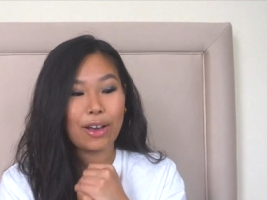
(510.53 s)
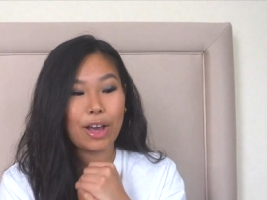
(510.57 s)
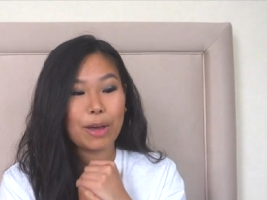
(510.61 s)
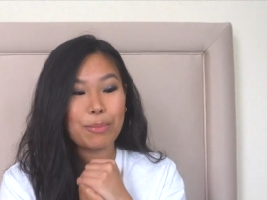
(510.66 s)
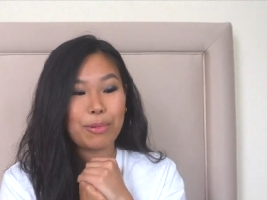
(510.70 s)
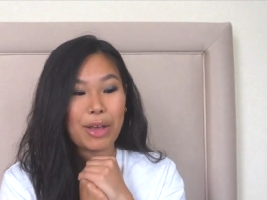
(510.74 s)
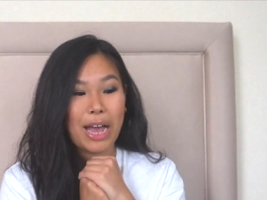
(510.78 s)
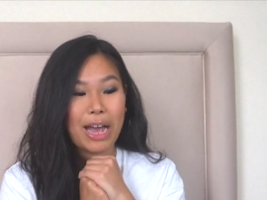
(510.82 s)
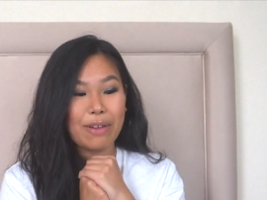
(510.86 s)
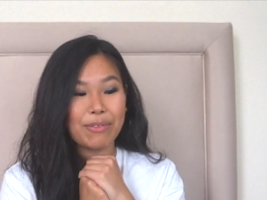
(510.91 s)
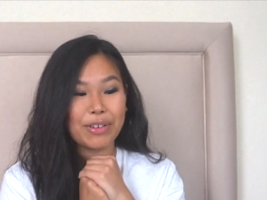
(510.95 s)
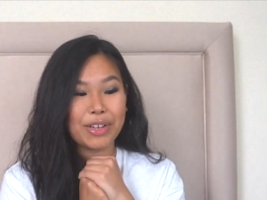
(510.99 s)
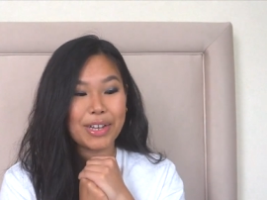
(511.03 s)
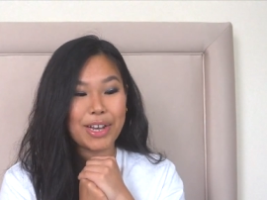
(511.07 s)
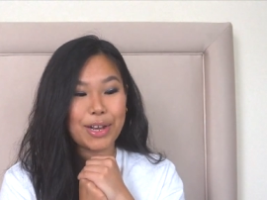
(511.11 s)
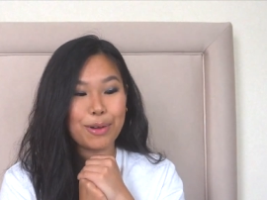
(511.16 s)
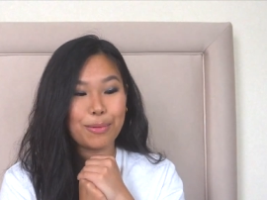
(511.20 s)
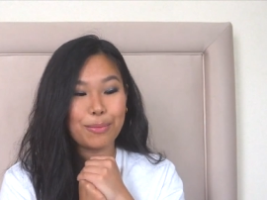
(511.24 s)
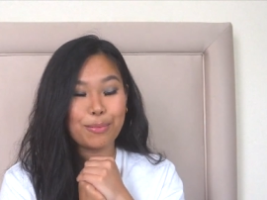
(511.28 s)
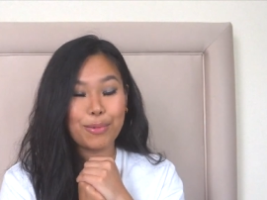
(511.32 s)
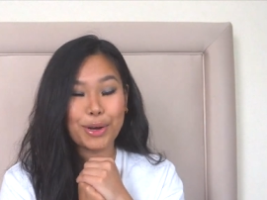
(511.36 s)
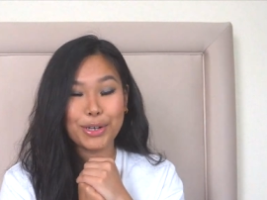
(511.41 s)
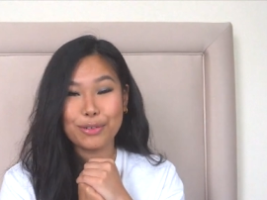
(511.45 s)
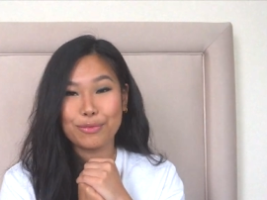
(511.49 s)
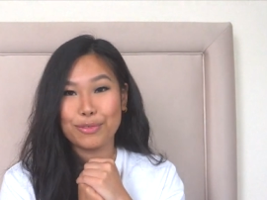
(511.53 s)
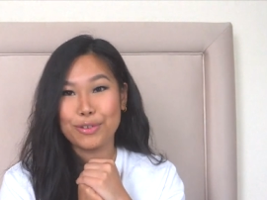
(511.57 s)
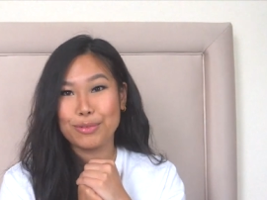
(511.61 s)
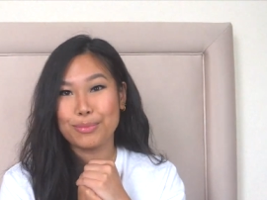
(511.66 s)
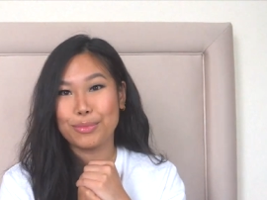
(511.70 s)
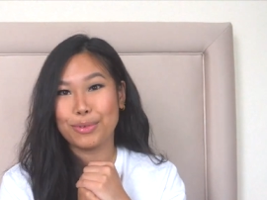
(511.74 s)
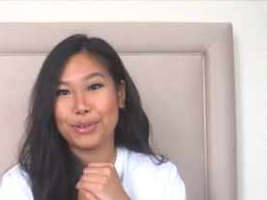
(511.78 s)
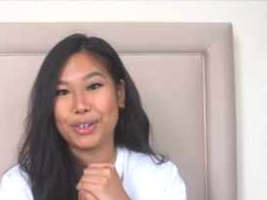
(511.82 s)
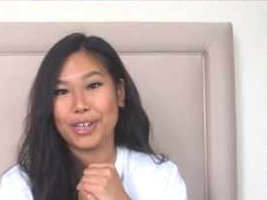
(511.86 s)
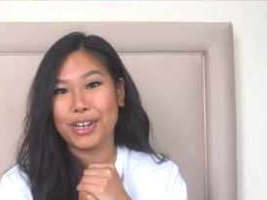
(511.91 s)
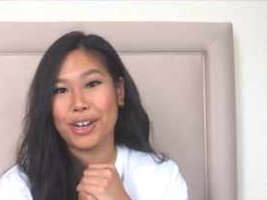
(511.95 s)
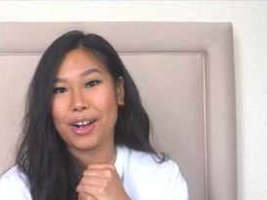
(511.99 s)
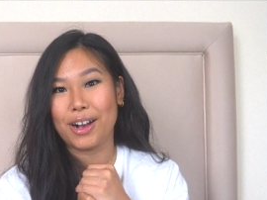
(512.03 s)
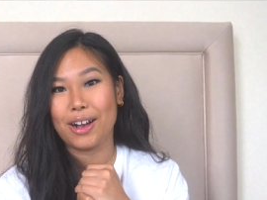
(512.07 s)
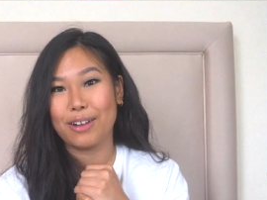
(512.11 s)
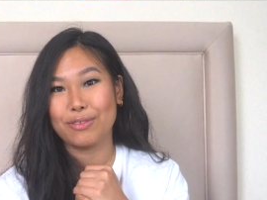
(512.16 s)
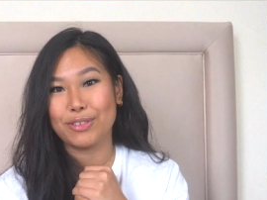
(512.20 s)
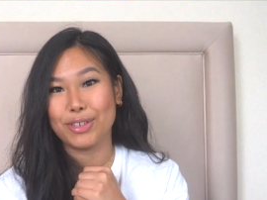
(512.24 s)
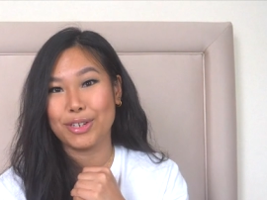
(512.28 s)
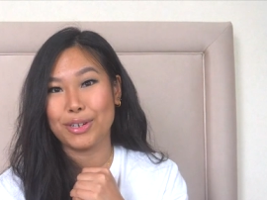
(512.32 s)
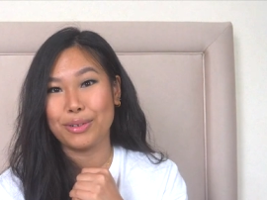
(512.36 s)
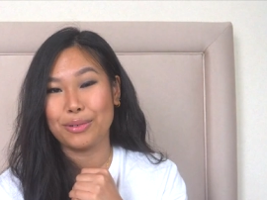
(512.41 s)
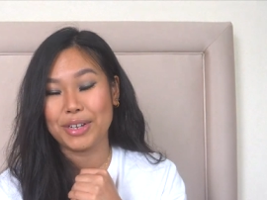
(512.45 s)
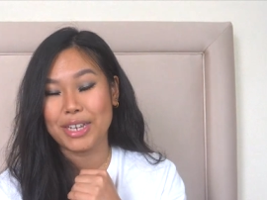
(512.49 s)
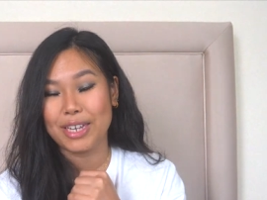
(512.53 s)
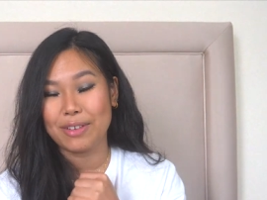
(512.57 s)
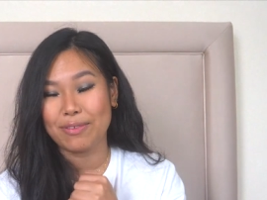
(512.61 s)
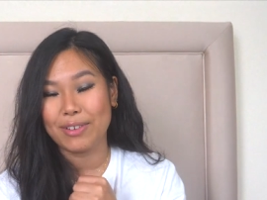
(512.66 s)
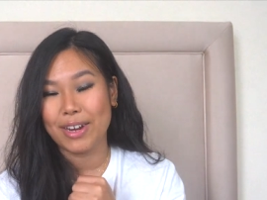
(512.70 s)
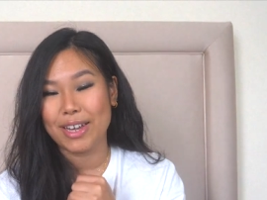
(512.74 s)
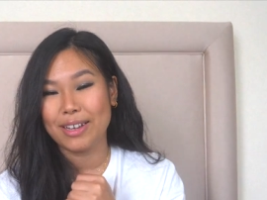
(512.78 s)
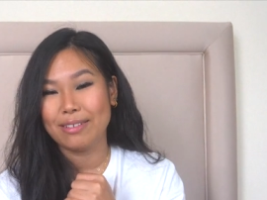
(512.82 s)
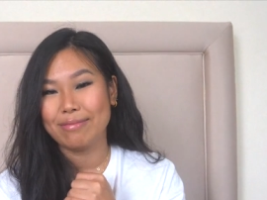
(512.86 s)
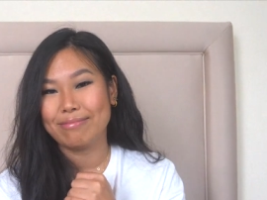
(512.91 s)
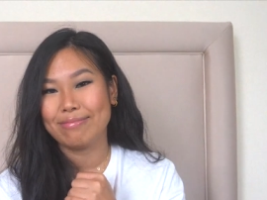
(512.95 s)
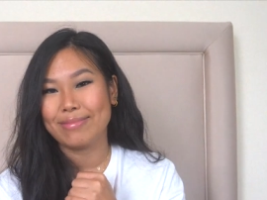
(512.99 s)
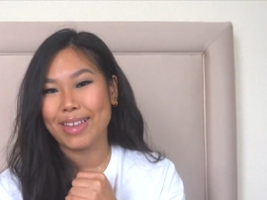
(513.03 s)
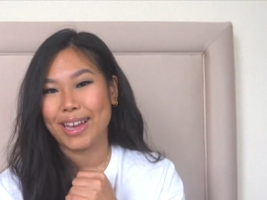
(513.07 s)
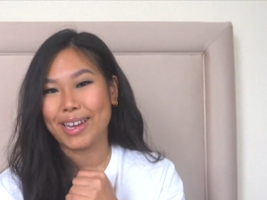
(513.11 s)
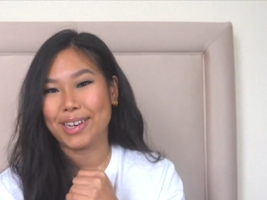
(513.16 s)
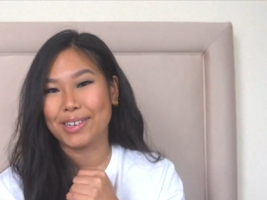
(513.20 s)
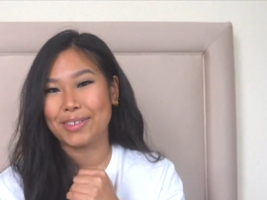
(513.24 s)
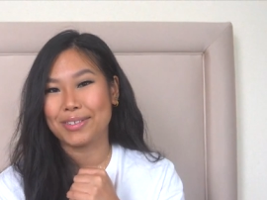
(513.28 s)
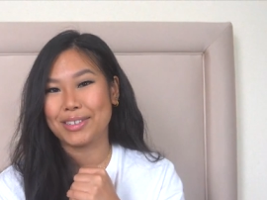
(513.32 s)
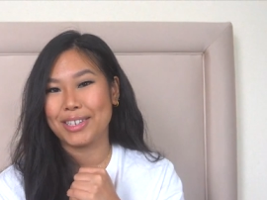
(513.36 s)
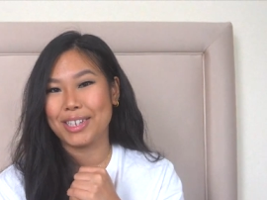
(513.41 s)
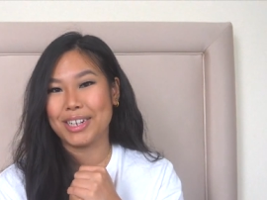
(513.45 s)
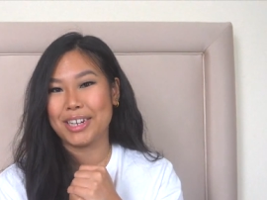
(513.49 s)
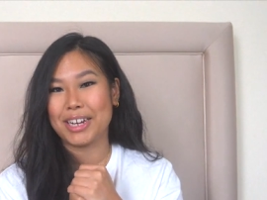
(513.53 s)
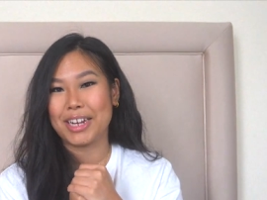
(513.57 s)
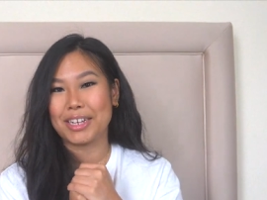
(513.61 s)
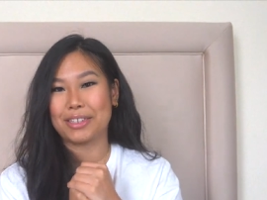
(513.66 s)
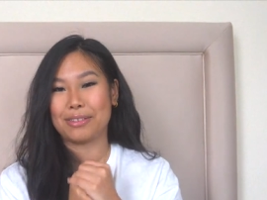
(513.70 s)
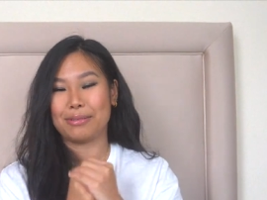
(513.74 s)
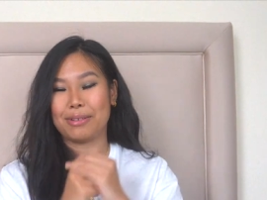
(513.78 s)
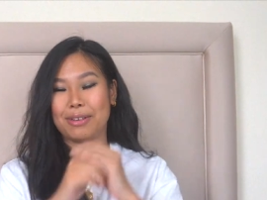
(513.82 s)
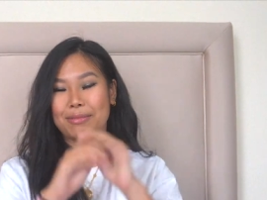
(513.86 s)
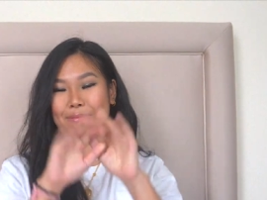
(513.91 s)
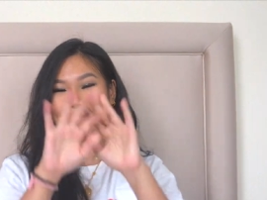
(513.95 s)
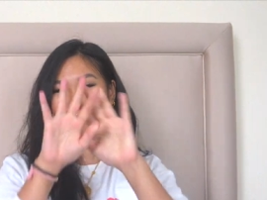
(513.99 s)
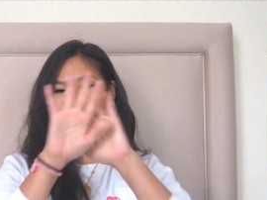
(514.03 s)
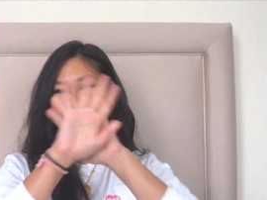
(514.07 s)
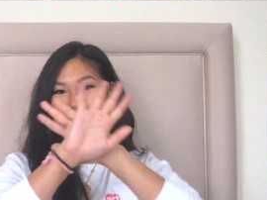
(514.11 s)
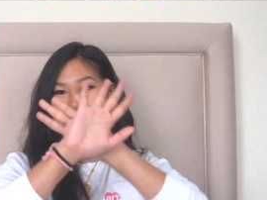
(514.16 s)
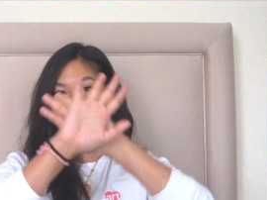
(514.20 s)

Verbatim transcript: Hope you're having a wonderful morning, afternoon or evening, and I'll see you in the next one.